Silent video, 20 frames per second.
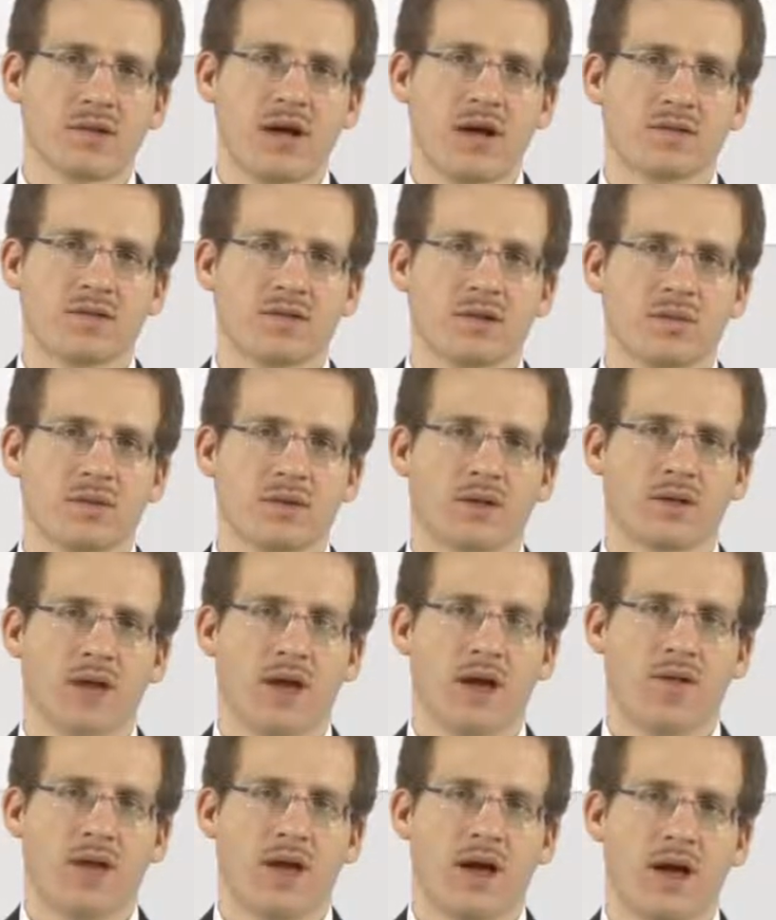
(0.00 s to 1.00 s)
after we
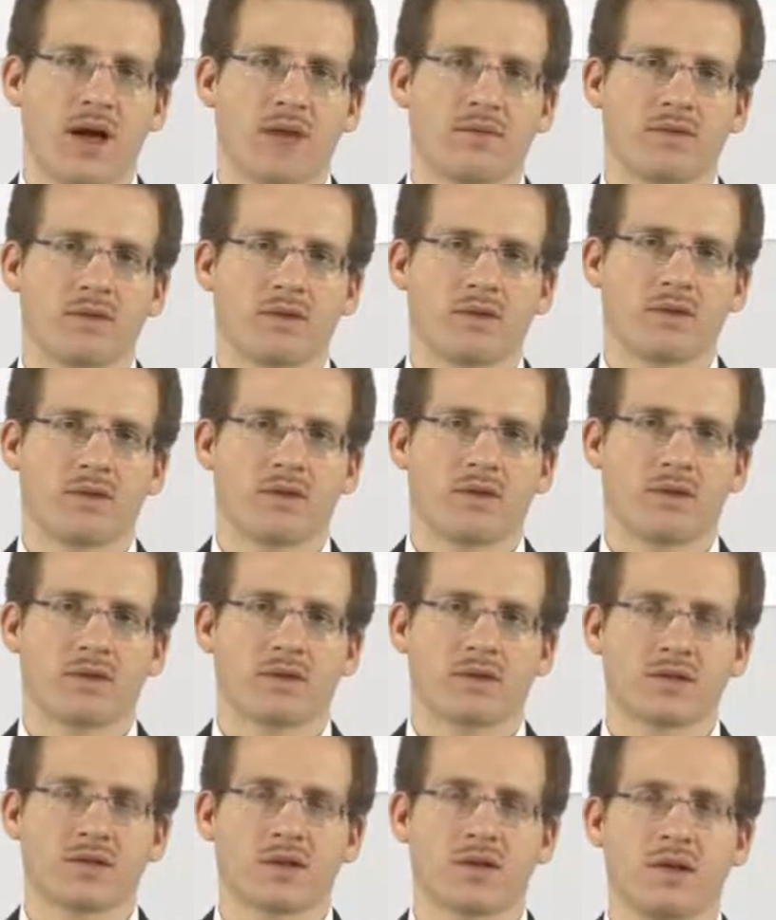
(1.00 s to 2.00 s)
now have a
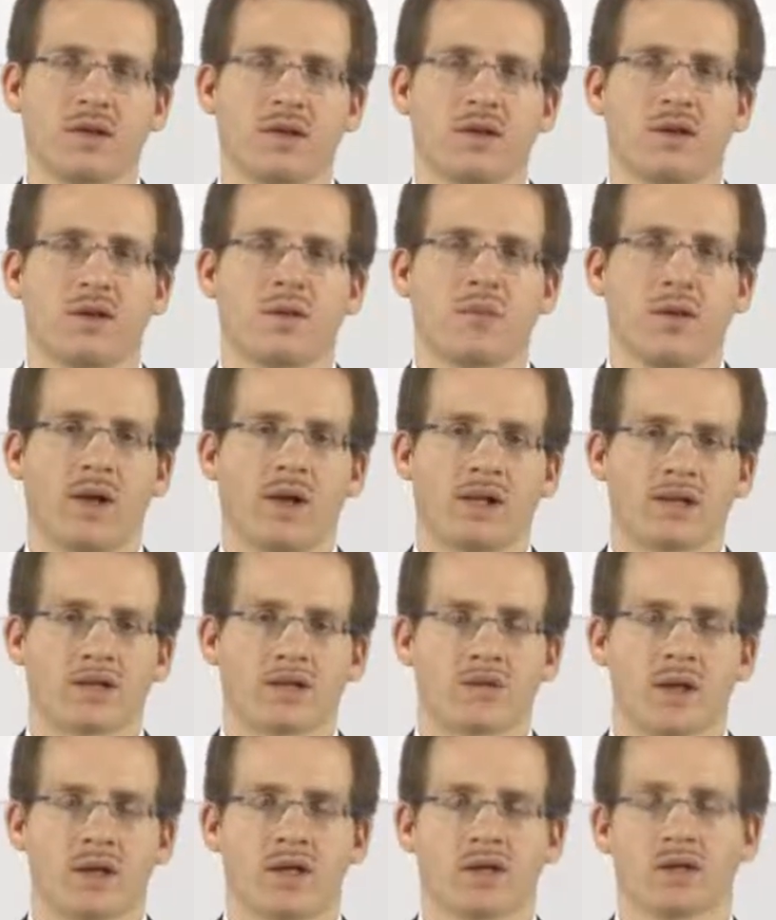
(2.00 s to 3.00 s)
good,
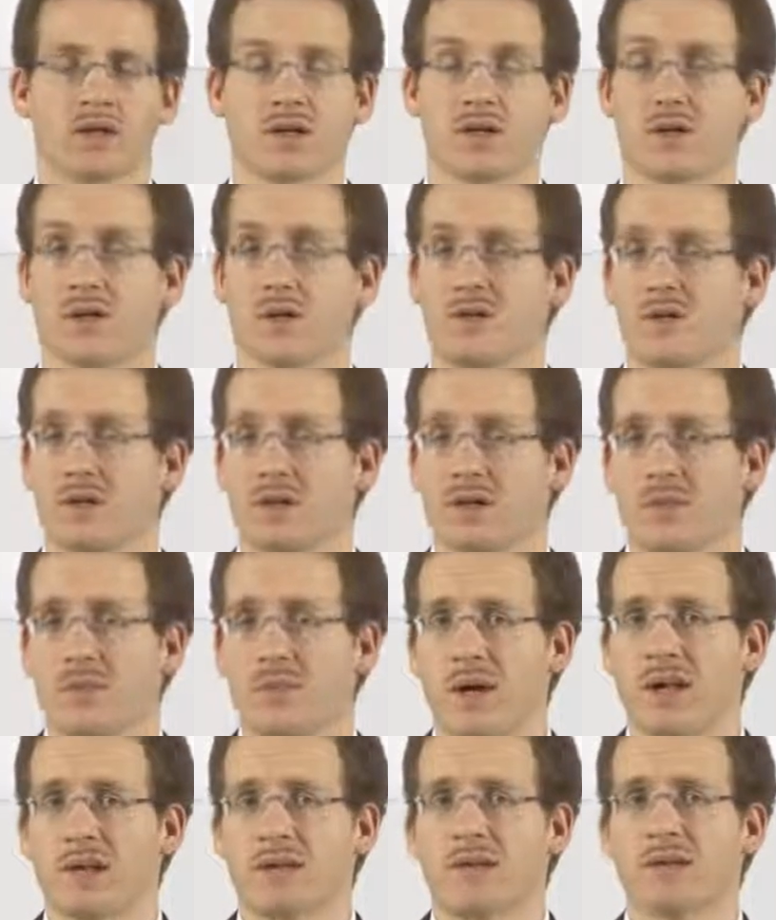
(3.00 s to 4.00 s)
well-structured, hopefully
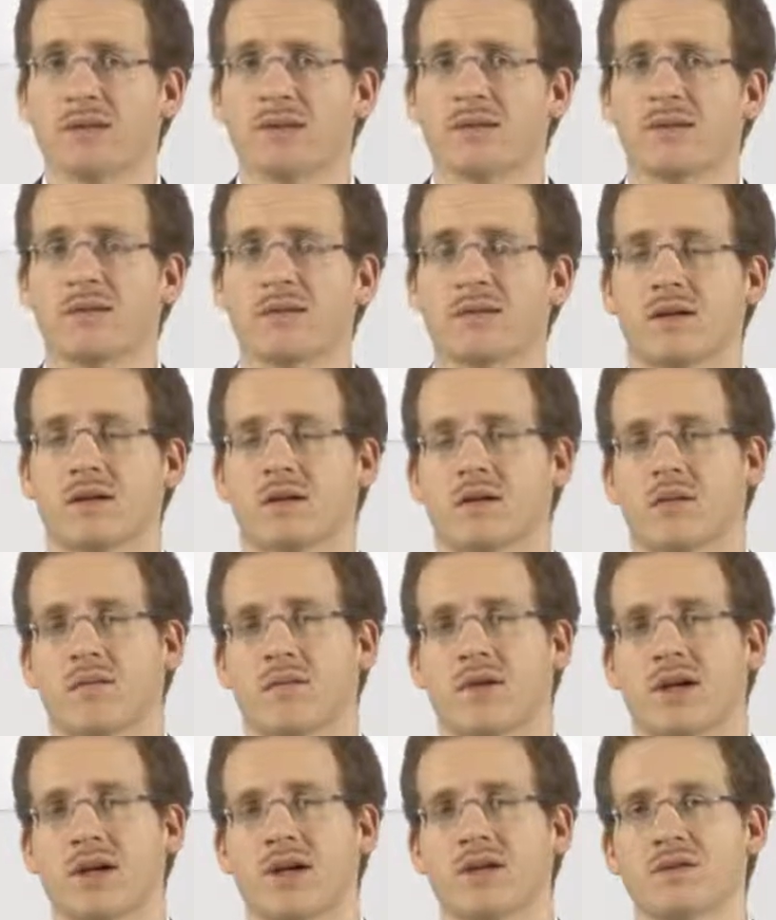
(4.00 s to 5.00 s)
balanced
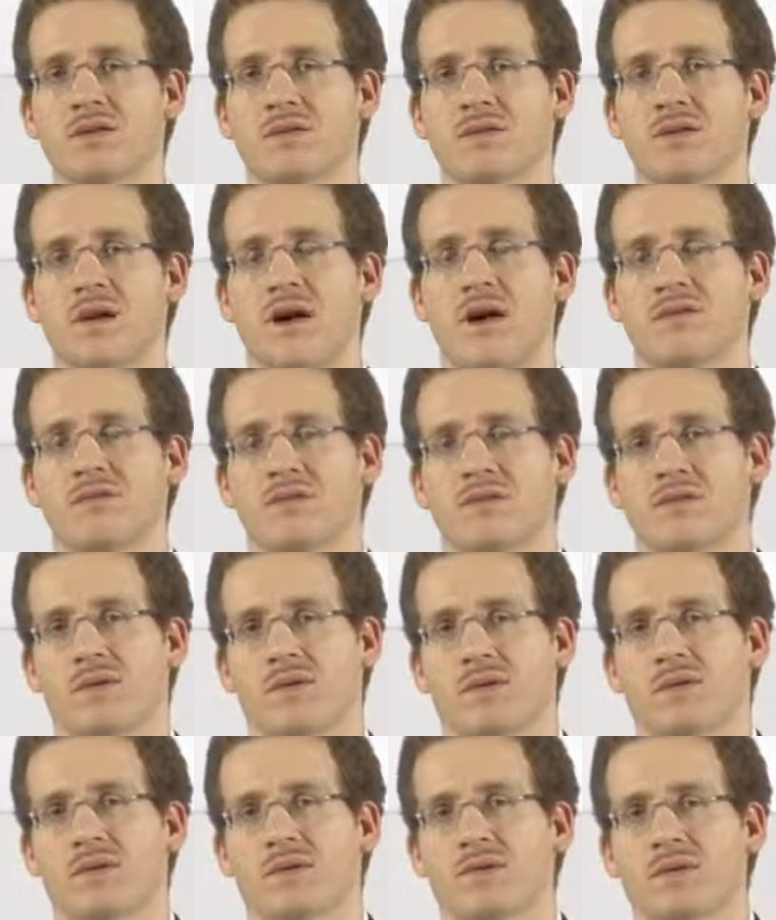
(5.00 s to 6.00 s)
communication graph with a
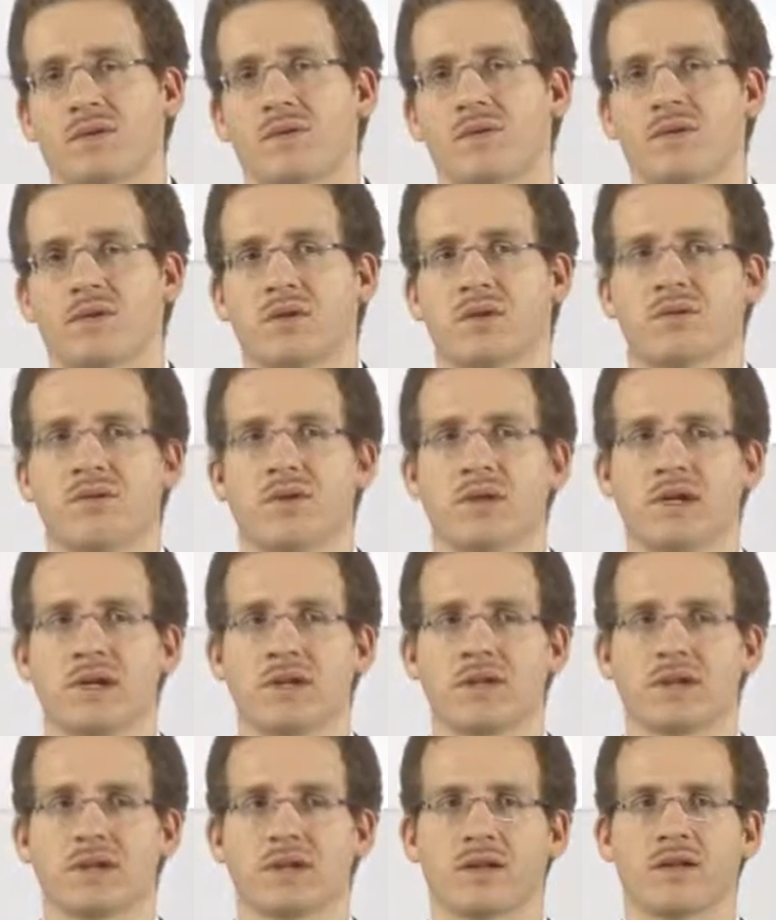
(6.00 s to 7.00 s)
lot of local
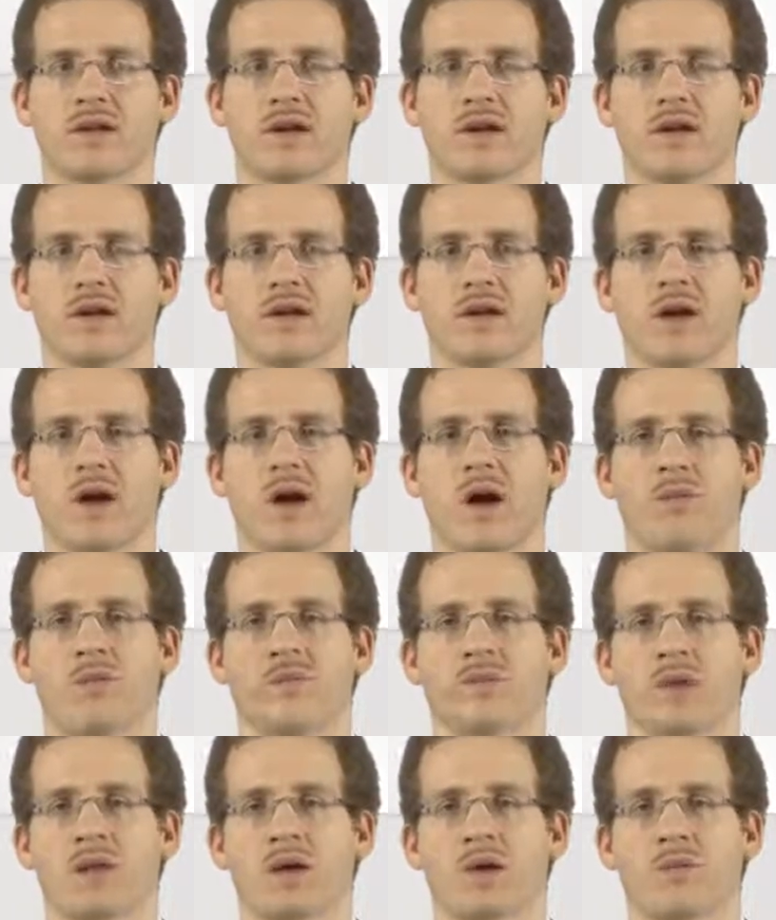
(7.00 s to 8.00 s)
communication,
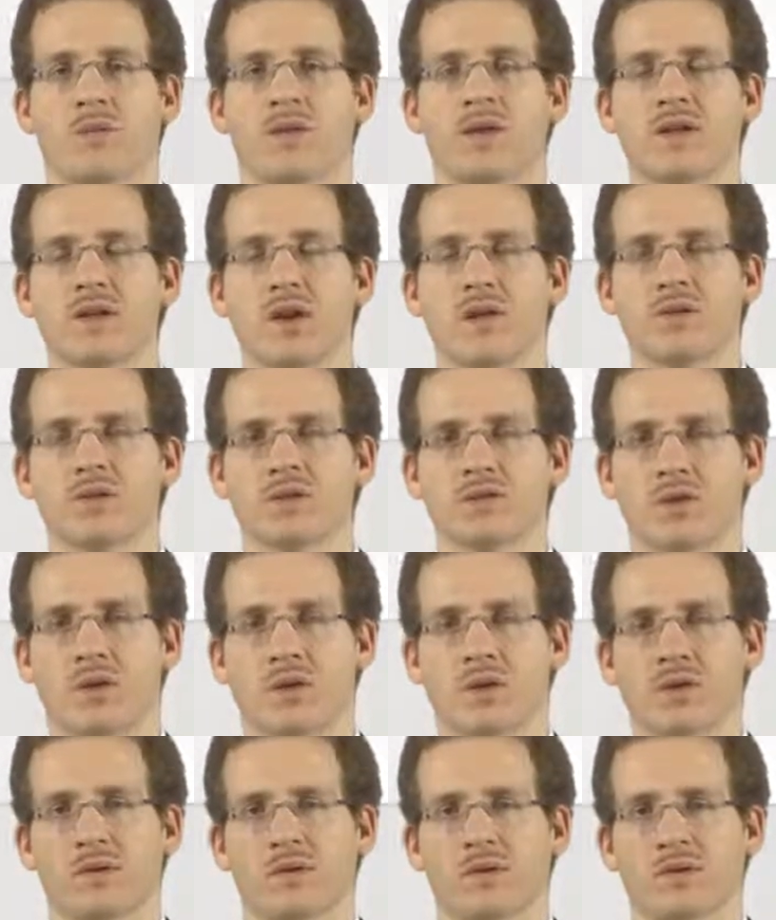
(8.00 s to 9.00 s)
we now
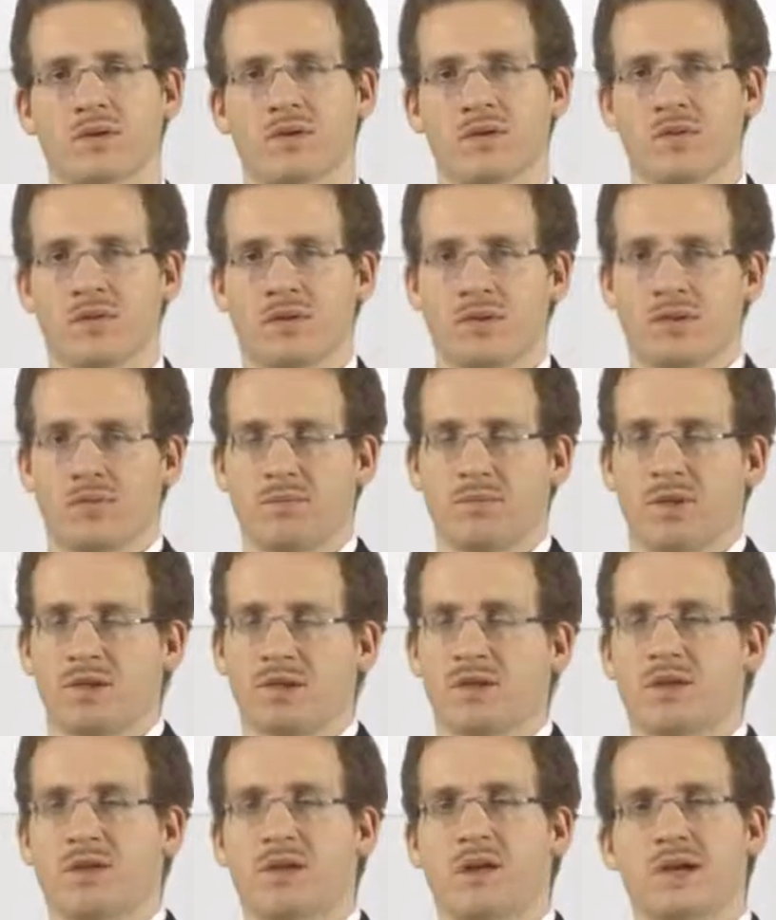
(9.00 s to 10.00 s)
turn to the
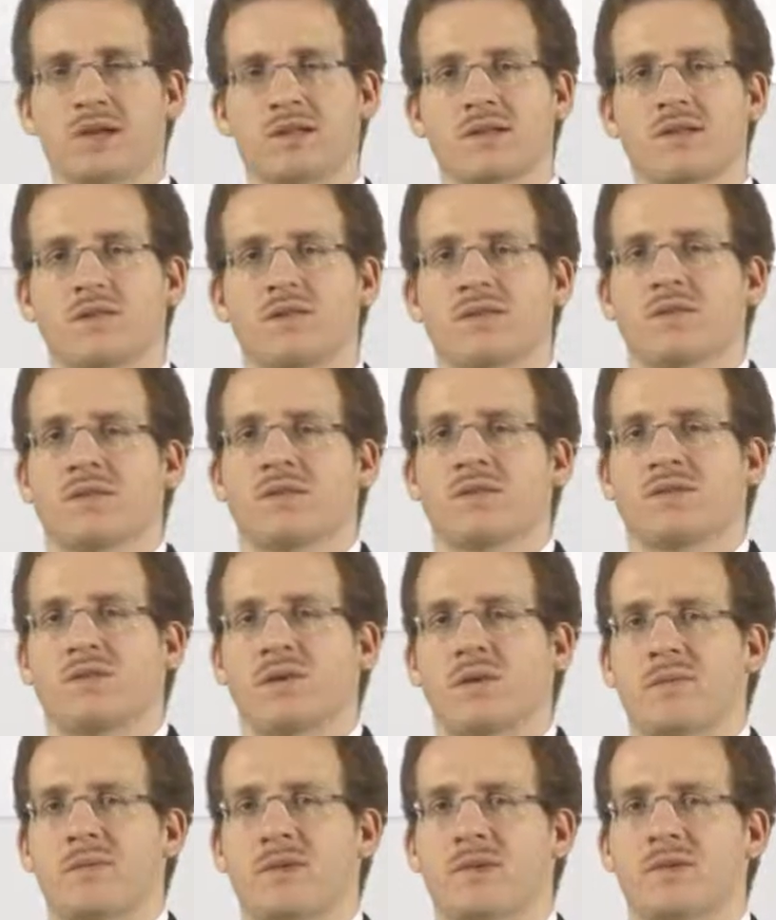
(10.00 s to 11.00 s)
particular execution
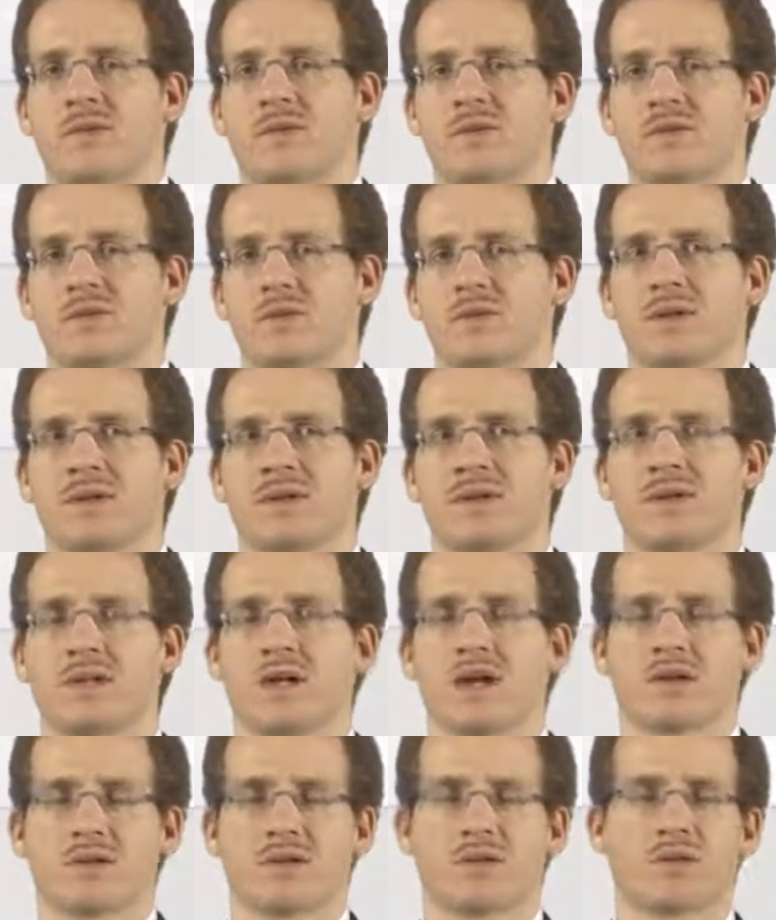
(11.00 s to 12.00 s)
environment. So in
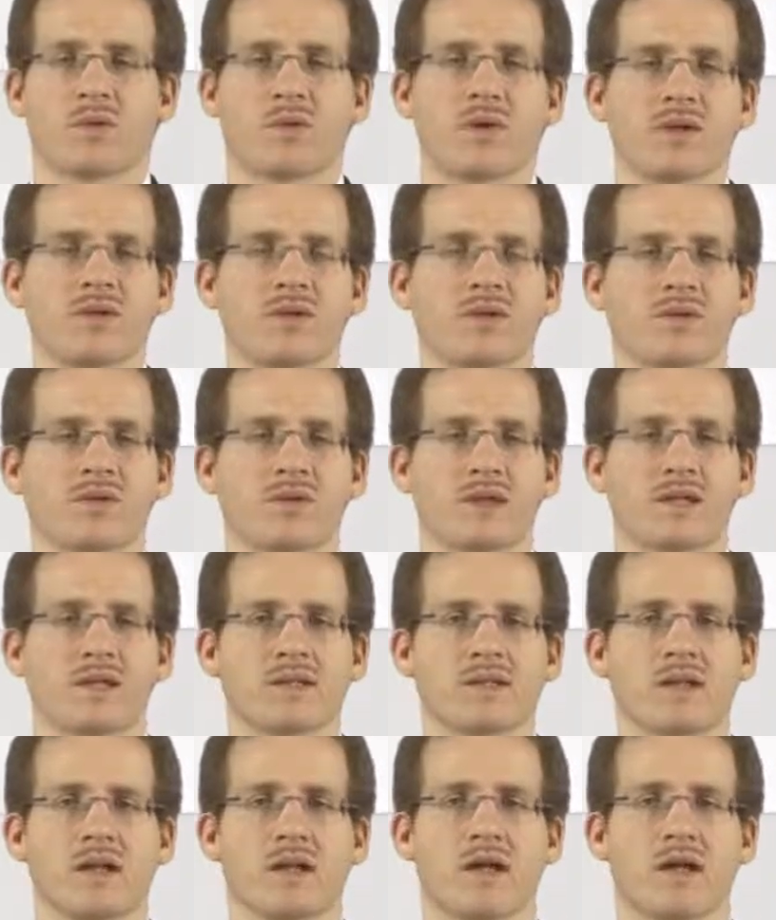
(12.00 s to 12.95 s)
the agglomeration phase,